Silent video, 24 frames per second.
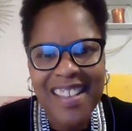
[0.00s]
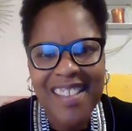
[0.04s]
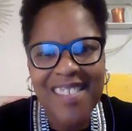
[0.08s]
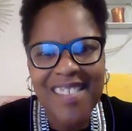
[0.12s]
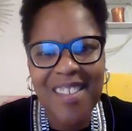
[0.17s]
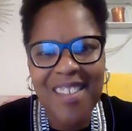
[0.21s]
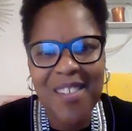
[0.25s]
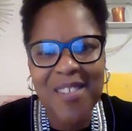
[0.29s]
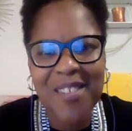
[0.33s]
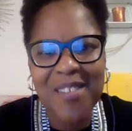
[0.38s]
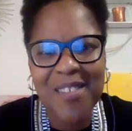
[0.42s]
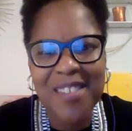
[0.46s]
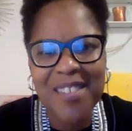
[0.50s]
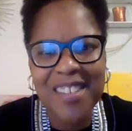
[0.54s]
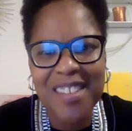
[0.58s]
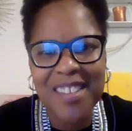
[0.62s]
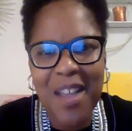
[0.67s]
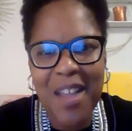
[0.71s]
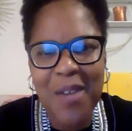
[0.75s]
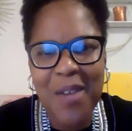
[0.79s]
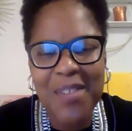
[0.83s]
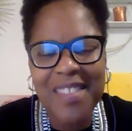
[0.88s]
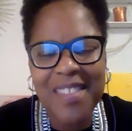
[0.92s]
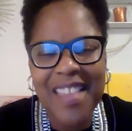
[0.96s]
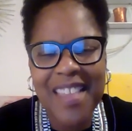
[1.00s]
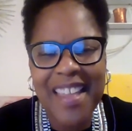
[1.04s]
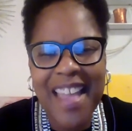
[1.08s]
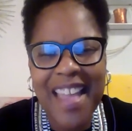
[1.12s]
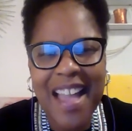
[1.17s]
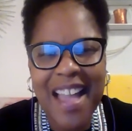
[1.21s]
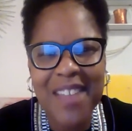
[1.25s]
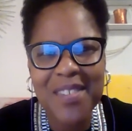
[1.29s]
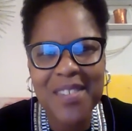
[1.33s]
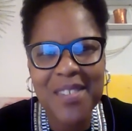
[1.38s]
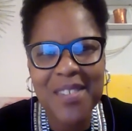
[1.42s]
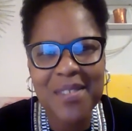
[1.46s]
so you know it's like
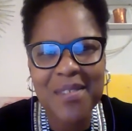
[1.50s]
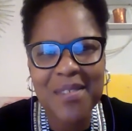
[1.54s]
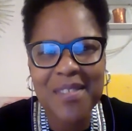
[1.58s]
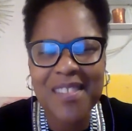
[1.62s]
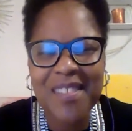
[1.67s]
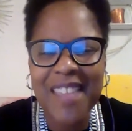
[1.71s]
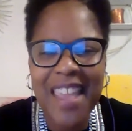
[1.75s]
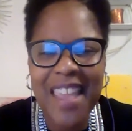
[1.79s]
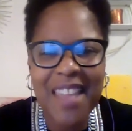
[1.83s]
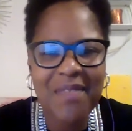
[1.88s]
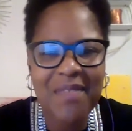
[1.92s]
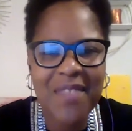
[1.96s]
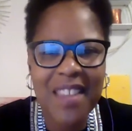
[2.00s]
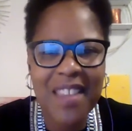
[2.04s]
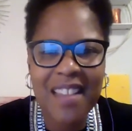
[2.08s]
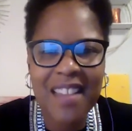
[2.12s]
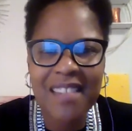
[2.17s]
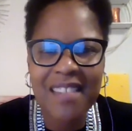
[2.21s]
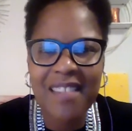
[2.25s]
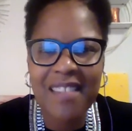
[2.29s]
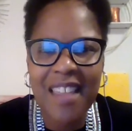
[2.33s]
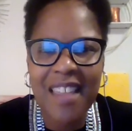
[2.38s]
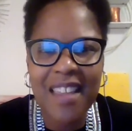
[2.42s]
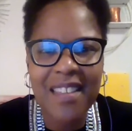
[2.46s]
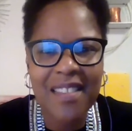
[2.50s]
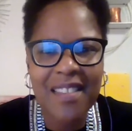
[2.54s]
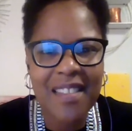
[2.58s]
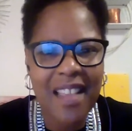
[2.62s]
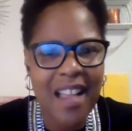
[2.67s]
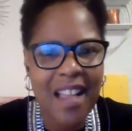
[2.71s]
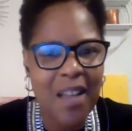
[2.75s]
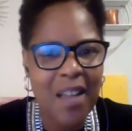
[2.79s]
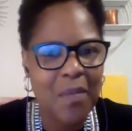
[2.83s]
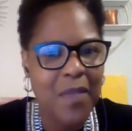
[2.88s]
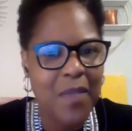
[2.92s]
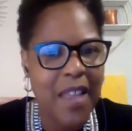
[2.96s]
how do you save things like
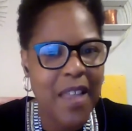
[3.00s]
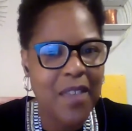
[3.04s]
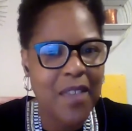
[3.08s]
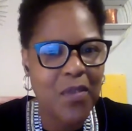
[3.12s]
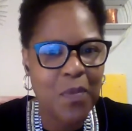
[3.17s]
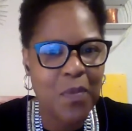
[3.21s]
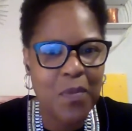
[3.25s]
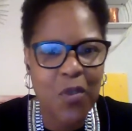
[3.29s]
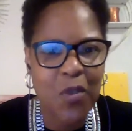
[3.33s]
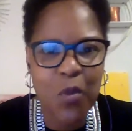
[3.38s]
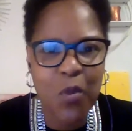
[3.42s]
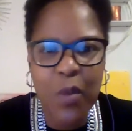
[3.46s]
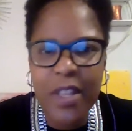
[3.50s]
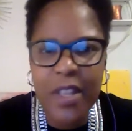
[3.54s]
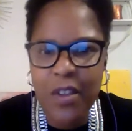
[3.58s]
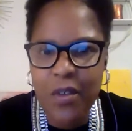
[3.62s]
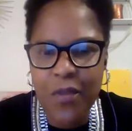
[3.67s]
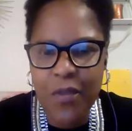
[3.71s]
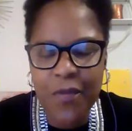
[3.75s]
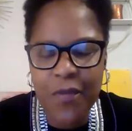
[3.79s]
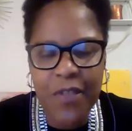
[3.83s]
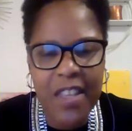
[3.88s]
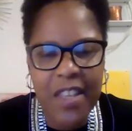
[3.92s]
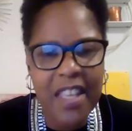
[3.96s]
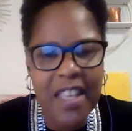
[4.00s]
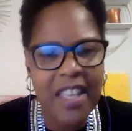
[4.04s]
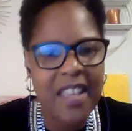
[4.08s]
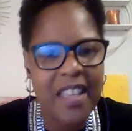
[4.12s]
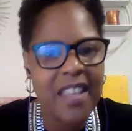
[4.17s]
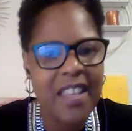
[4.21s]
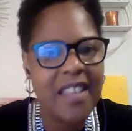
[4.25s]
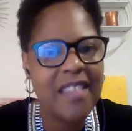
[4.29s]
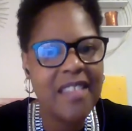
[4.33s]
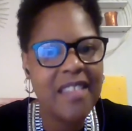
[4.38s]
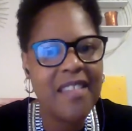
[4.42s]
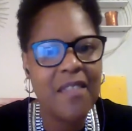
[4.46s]
um, like twitter
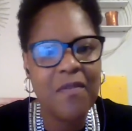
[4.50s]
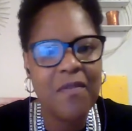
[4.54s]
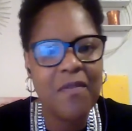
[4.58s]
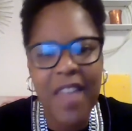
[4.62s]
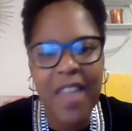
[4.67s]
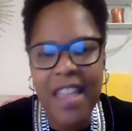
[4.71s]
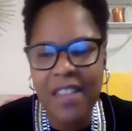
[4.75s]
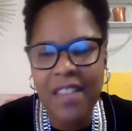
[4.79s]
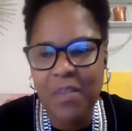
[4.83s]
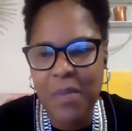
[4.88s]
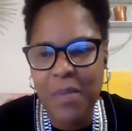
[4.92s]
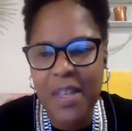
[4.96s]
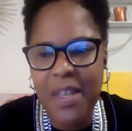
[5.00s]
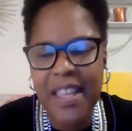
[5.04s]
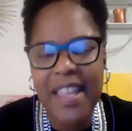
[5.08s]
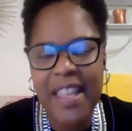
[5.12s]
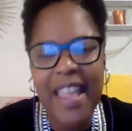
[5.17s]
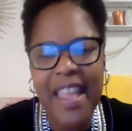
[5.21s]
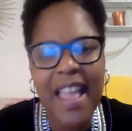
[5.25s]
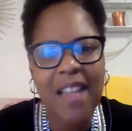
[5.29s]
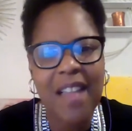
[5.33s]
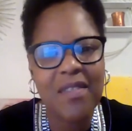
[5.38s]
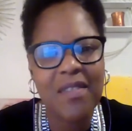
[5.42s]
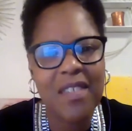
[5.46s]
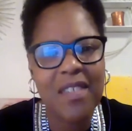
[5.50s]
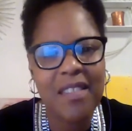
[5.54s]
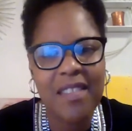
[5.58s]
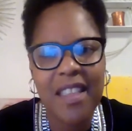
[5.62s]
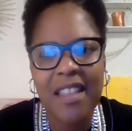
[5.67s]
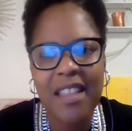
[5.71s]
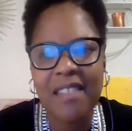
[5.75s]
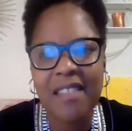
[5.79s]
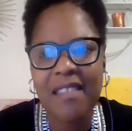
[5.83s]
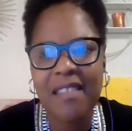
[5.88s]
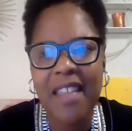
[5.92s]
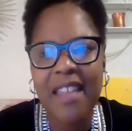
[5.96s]
feeds and facebook accounts and
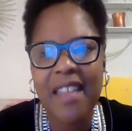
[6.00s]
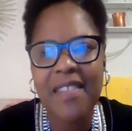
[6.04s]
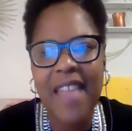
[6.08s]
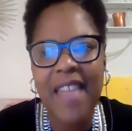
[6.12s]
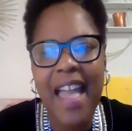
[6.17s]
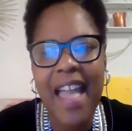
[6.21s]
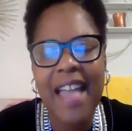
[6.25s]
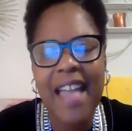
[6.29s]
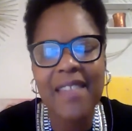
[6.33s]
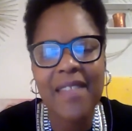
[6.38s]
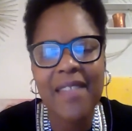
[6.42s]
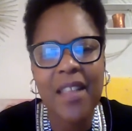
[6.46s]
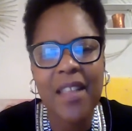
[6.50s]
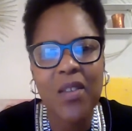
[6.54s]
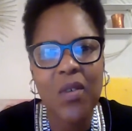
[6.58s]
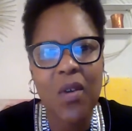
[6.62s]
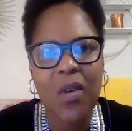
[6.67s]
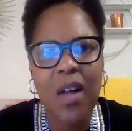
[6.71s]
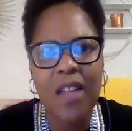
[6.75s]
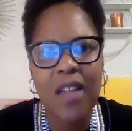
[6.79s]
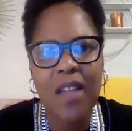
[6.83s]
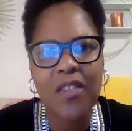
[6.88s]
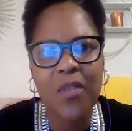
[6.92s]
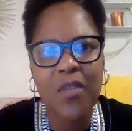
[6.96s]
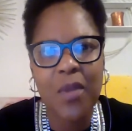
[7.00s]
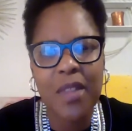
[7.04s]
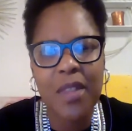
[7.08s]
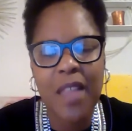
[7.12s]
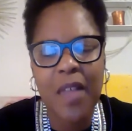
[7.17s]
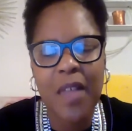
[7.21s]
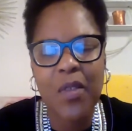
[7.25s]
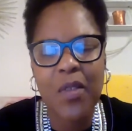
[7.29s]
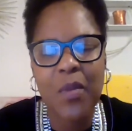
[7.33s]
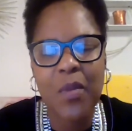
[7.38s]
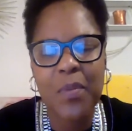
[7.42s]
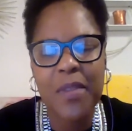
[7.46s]
things like that that are also
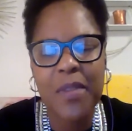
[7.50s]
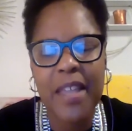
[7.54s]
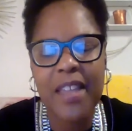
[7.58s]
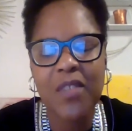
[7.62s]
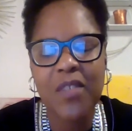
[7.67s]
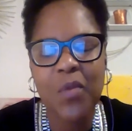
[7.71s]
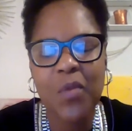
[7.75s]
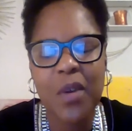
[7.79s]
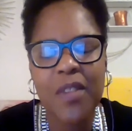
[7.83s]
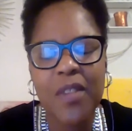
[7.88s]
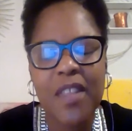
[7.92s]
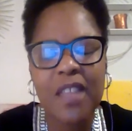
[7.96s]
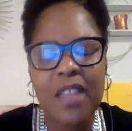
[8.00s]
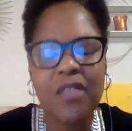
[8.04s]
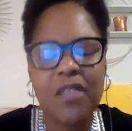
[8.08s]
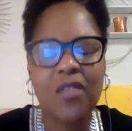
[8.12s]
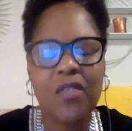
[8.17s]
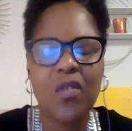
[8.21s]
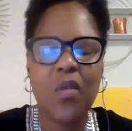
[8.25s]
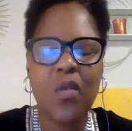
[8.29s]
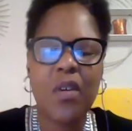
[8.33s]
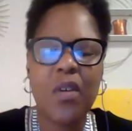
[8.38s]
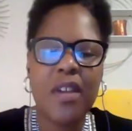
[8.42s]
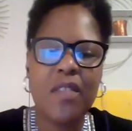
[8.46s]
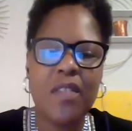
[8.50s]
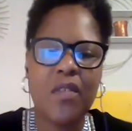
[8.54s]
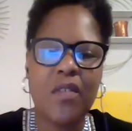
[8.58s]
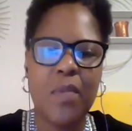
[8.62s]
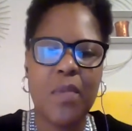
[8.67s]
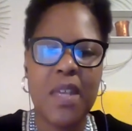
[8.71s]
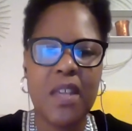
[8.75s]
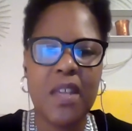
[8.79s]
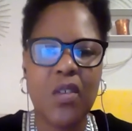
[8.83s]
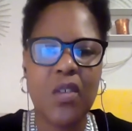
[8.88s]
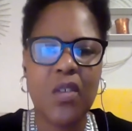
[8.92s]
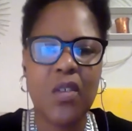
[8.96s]
another place where these stories are
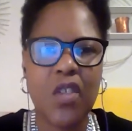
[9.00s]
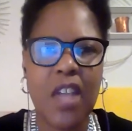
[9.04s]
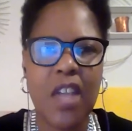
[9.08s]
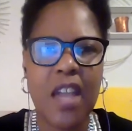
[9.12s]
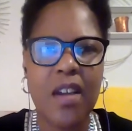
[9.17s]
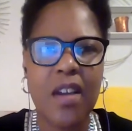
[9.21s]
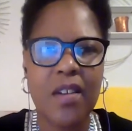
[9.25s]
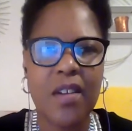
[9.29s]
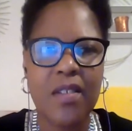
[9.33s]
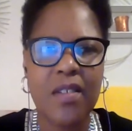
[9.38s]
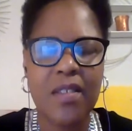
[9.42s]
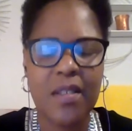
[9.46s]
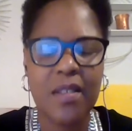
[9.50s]
being shared